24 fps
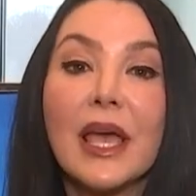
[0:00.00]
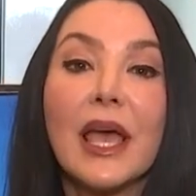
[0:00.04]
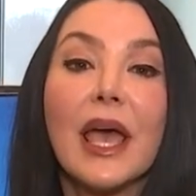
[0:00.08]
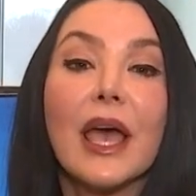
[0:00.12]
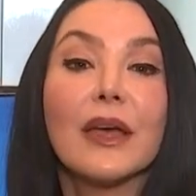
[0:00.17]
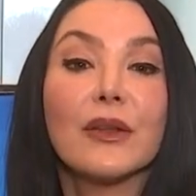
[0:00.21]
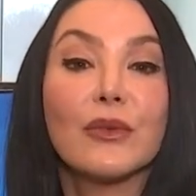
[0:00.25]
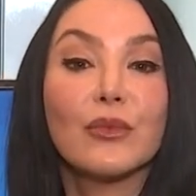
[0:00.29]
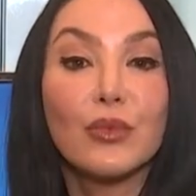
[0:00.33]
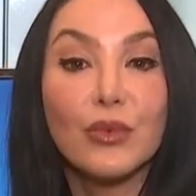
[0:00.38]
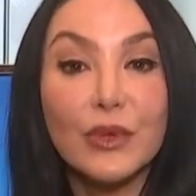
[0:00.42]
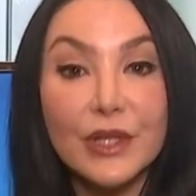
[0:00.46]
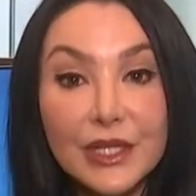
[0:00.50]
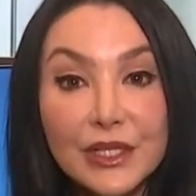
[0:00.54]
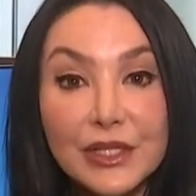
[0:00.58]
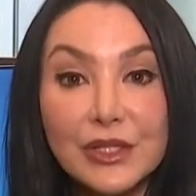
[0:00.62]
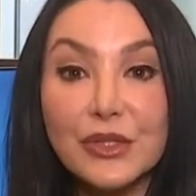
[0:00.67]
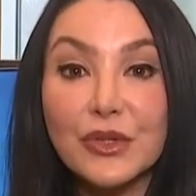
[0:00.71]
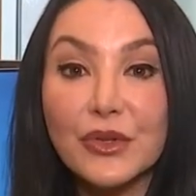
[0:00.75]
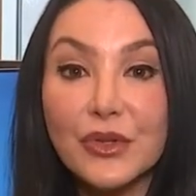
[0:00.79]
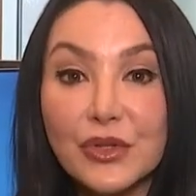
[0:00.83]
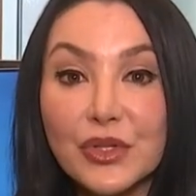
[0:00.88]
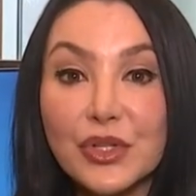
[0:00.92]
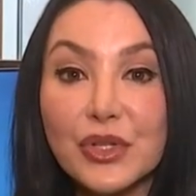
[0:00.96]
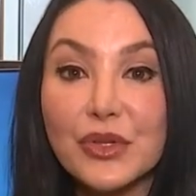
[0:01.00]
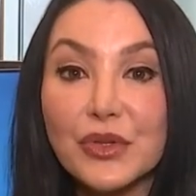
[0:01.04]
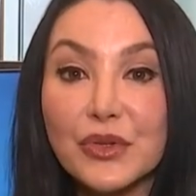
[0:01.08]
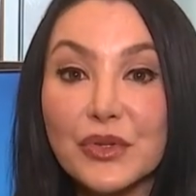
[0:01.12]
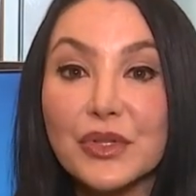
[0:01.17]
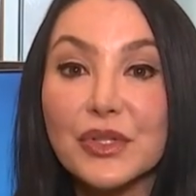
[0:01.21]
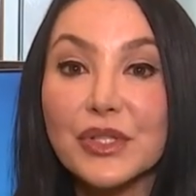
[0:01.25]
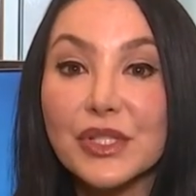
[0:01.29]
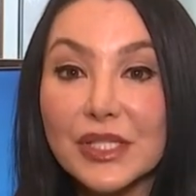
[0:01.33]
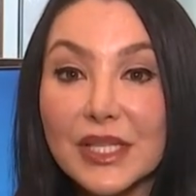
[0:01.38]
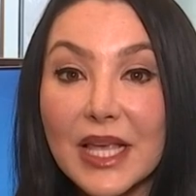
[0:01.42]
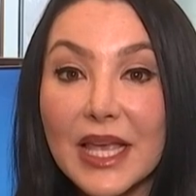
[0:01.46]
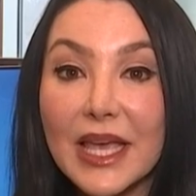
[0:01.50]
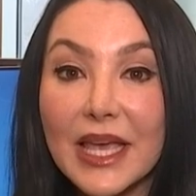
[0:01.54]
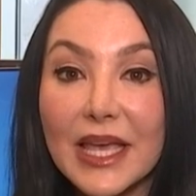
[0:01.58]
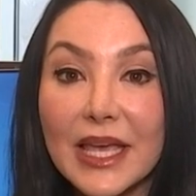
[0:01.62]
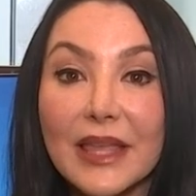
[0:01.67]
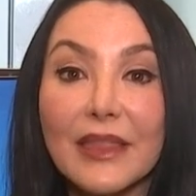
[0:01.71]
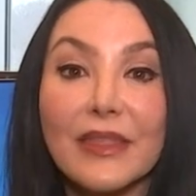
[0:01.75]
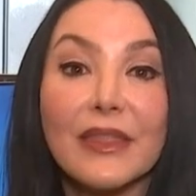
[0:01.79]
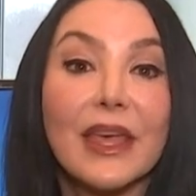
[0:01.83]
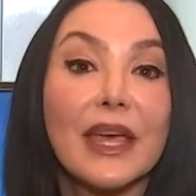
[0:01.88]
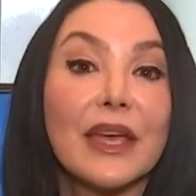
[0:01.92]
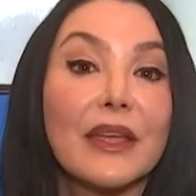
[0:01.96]
and researchers
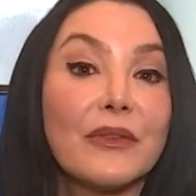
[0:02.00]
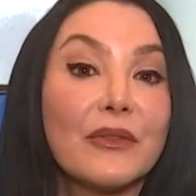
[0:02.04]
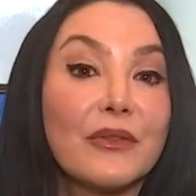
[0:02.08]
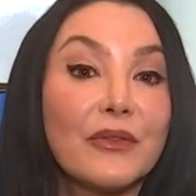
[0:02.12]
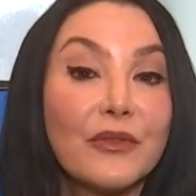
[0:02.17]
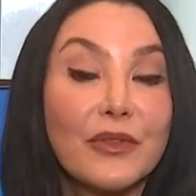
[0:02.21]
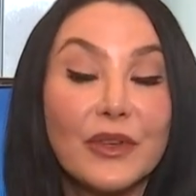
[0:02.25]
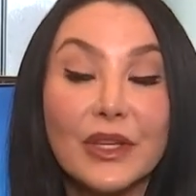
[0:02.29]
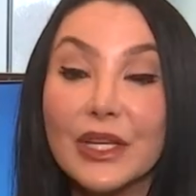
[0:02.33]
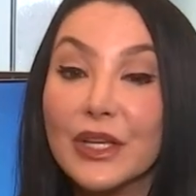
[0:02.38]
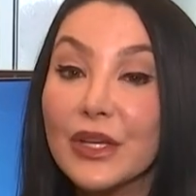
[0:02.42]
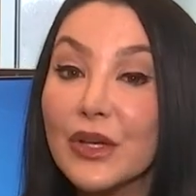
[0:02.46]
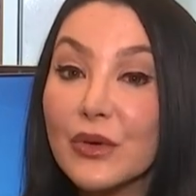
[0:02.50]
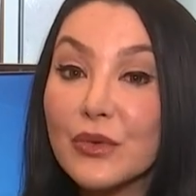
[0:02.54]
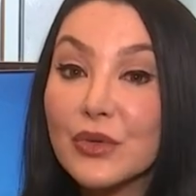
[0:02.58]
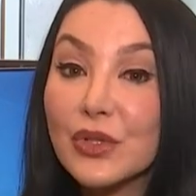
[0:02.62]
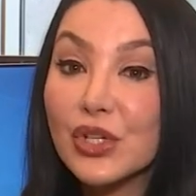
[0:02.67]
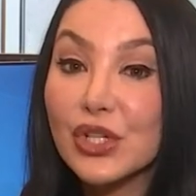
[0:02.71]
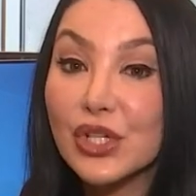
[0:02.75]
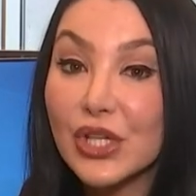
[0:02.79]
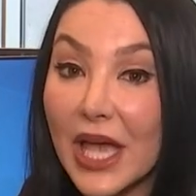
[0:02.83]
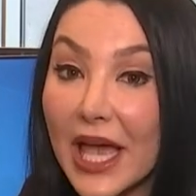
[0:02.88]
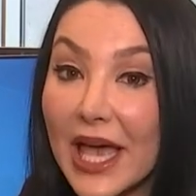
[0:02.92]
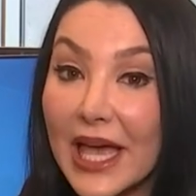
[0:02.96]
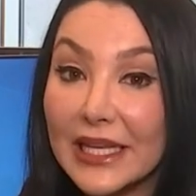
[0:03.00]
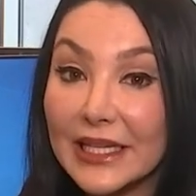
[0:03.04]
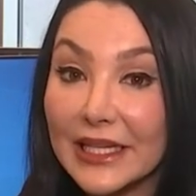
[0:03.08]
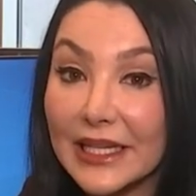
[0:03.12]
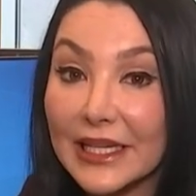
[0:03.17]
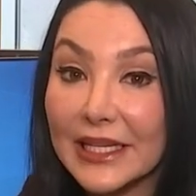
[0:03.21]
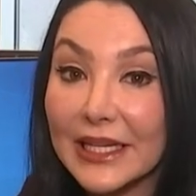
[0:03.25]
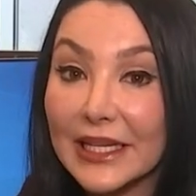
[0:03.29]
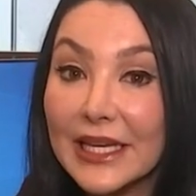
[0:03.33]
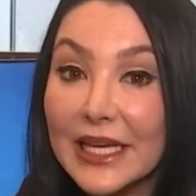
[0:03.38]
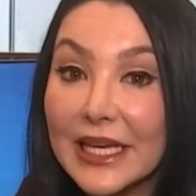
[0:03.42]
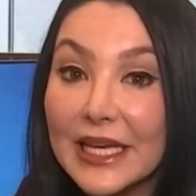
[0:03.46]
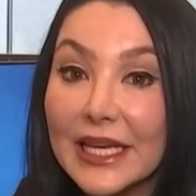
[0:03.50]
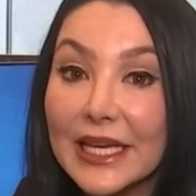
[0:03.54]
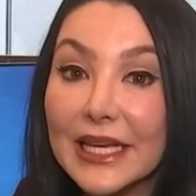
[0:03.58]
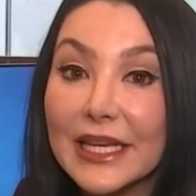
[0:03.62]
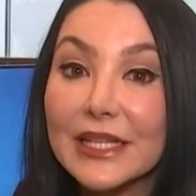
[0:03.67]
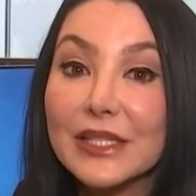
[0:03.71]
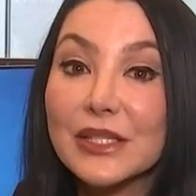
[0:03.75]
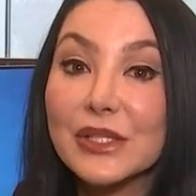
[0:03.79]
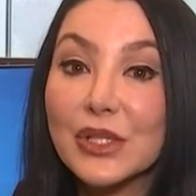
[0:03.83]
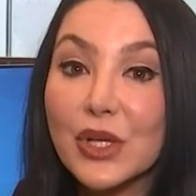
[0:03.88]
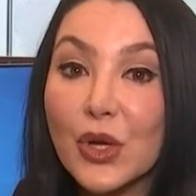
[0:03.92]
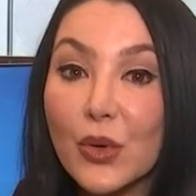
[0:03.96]
say that video chatting
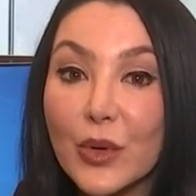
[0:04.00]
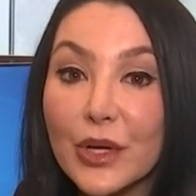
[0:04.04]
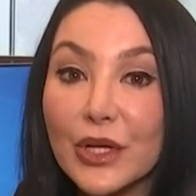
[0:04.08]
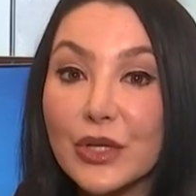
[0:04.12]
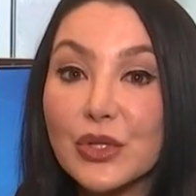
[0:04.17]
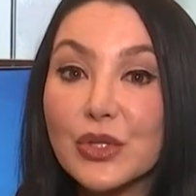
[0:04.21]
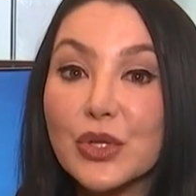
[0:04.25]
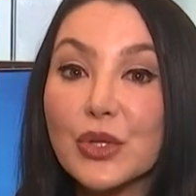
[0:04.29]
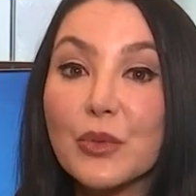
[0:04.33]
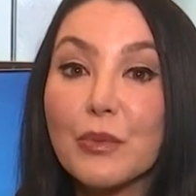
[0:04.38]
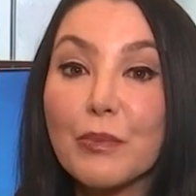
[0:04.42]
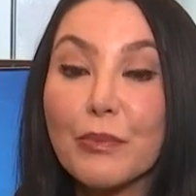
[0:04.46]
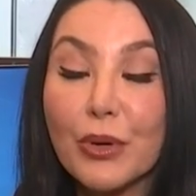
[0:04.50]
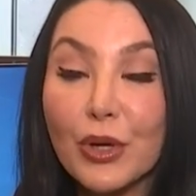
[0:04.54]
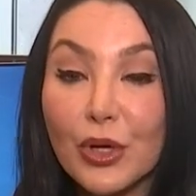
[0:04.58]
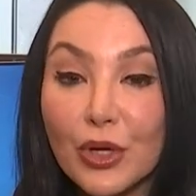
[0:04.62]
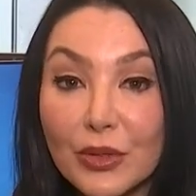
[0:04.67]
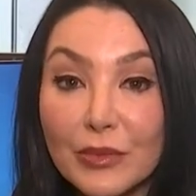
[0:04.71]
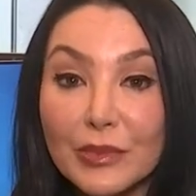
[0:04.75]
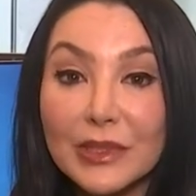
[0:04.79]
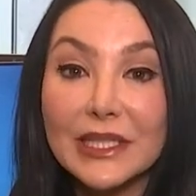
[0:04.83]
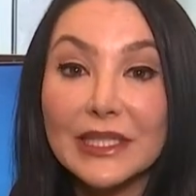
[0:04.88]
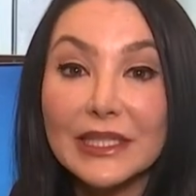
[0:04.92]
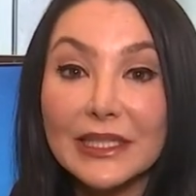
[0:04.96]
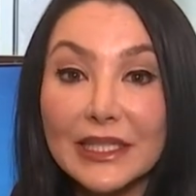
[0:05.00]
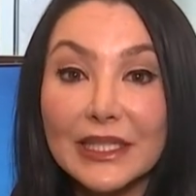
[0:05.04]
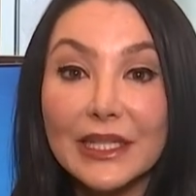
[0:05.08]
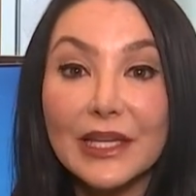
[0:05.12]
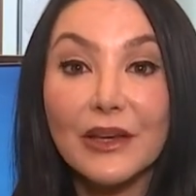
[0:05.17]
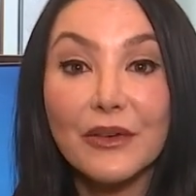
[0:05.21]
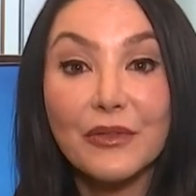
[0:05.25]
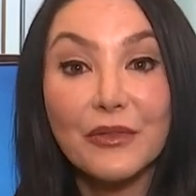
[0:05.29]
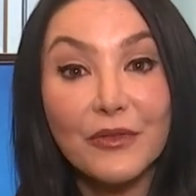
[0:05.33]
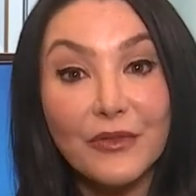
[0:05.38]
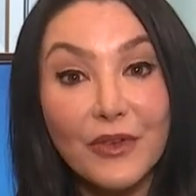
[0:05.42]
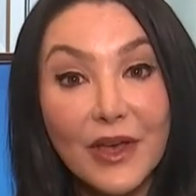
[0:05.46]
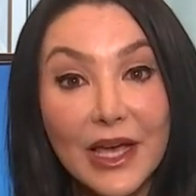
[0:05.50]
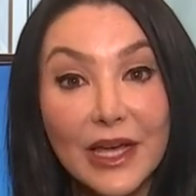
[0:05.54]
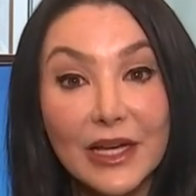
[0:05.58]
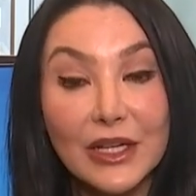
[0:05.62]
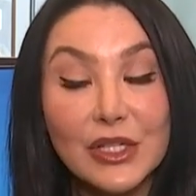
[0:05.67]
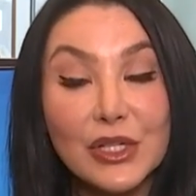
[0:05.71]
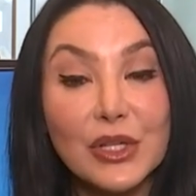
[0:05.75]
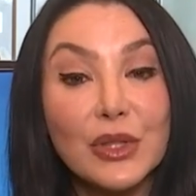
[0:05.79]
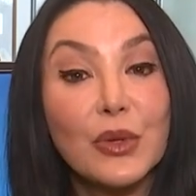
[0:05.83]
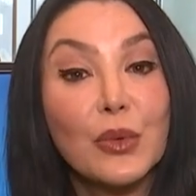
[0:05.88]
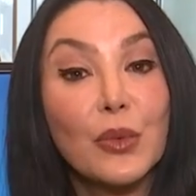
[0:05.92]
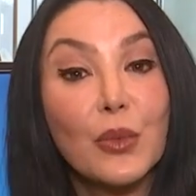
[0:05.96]
is going to permanently
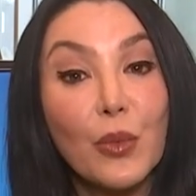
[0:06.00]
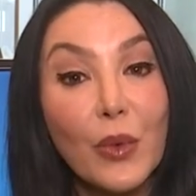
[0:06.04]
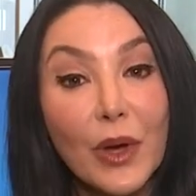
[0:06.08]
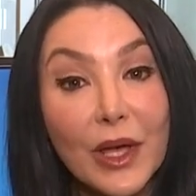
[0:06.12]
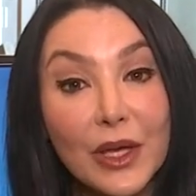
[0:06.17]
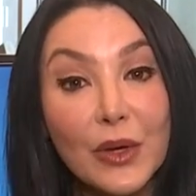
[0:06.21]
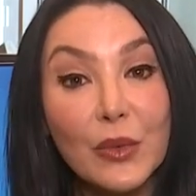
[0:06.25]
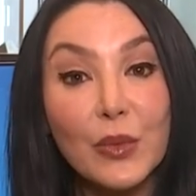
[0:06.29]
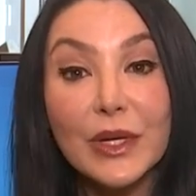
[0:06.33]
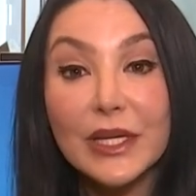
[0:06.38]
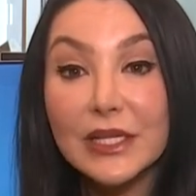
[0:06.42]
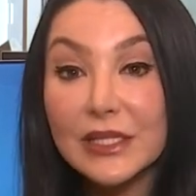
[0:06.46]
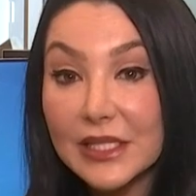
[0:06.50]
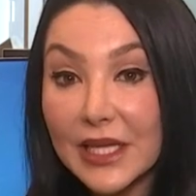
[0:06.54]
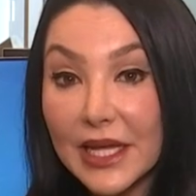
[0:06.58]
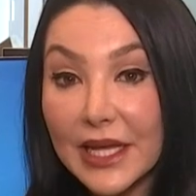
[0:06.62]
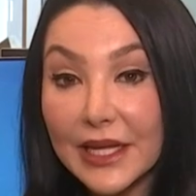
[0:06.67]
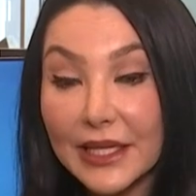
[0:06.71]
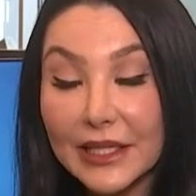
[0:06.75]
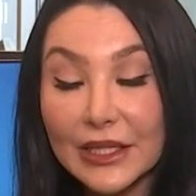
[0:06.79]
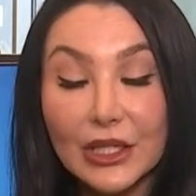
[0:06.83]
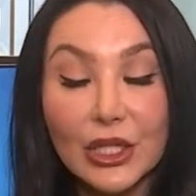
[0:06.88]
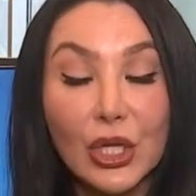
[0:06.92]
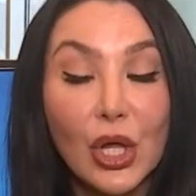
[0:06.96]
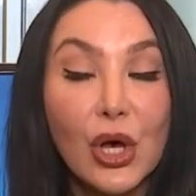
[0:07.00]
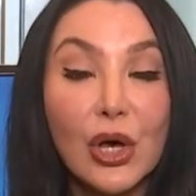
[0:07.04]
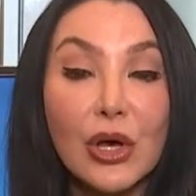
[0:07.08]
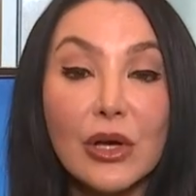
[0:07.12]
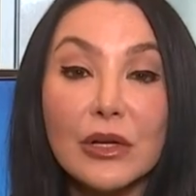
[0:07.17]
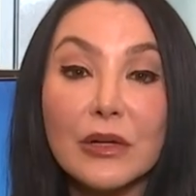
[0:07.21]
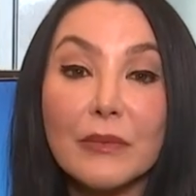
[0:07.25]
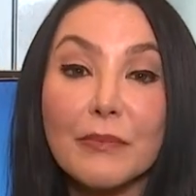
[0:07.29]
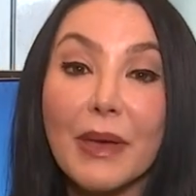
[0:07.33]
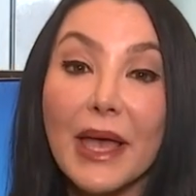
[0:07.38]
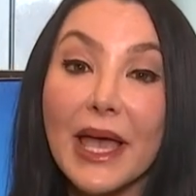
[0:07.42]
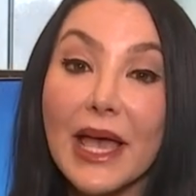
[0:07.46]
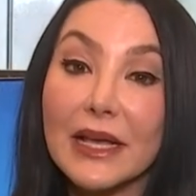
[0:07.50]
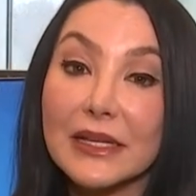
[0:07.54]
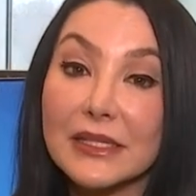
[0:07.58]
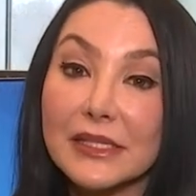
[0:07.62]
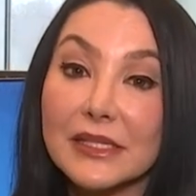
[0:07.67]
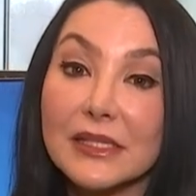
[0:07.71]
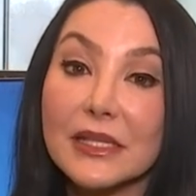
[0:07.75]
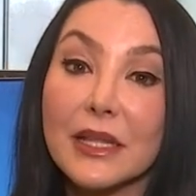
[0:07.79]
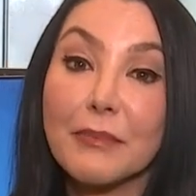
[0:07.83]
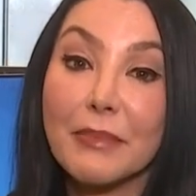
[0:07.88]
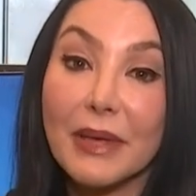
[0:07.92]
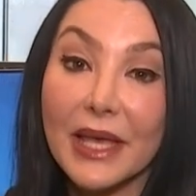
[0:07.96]
affect the way we date long
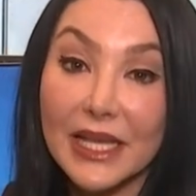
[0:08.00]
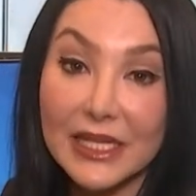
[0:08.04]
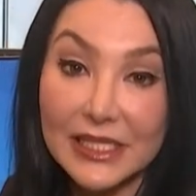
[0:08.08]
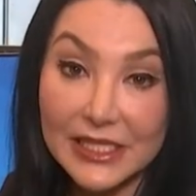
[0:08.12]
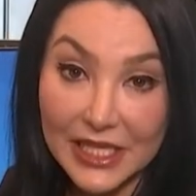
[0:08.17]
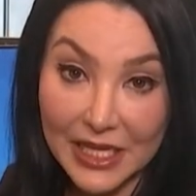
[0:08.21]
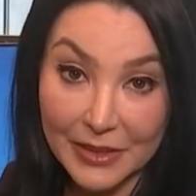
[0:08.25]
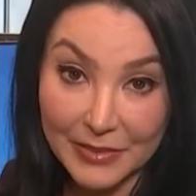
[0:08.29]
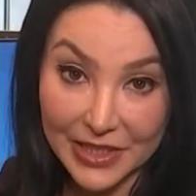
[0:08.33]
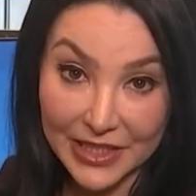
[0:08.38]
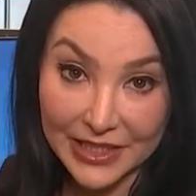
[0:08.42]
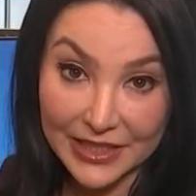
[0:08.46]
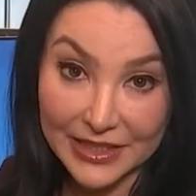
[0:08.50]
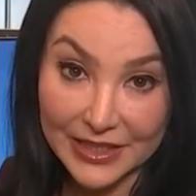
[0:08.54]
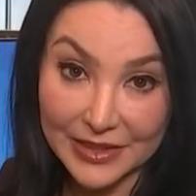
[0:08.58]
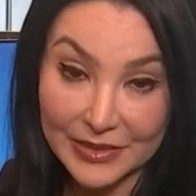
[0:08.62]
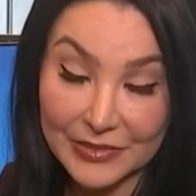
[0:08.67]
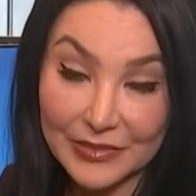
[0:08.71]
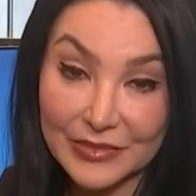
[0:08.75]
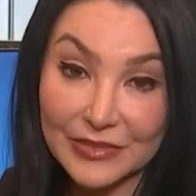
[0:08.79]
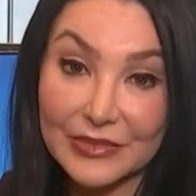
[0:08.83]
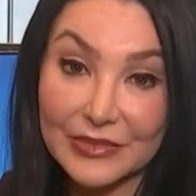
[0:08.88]
past the pandemic.